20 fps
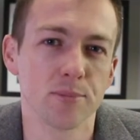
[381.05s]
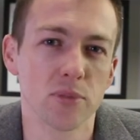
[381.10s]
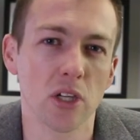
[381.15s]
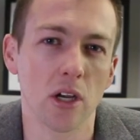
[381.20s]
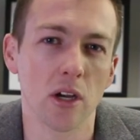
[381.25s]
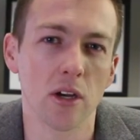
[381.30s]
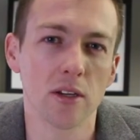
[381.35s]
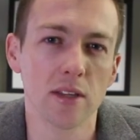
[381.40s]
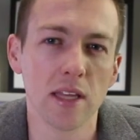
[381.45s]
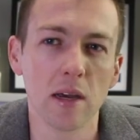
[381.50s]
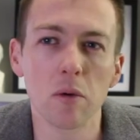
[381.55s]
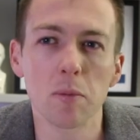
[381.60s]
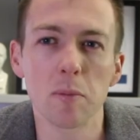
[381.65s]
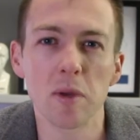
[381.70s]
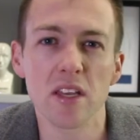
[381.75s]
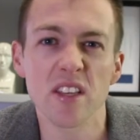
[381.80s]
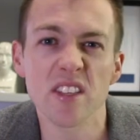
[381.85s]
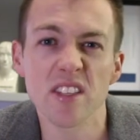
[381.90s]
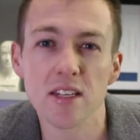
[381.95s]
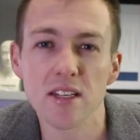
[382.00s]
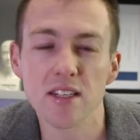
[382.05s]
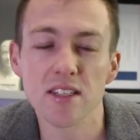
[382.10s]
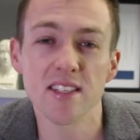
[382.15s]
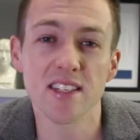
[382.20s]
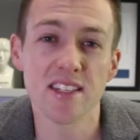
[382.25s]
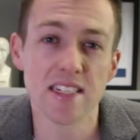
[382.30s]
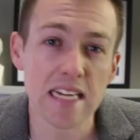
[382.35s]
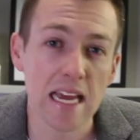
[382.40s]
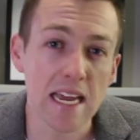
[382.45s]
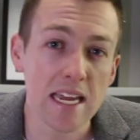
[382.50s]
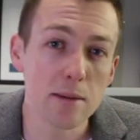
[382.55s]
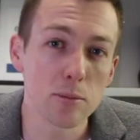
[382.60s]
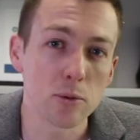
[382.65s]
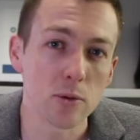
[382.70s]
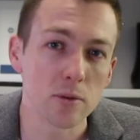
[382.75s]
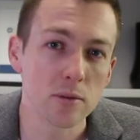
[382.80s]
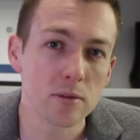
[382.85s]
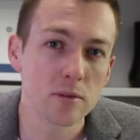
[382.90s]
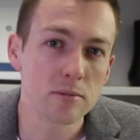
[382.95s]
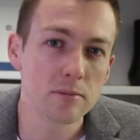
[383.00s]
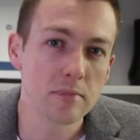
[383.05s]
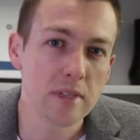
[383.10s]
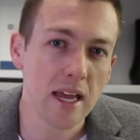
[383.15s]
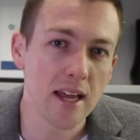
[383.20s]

So that would be considered stable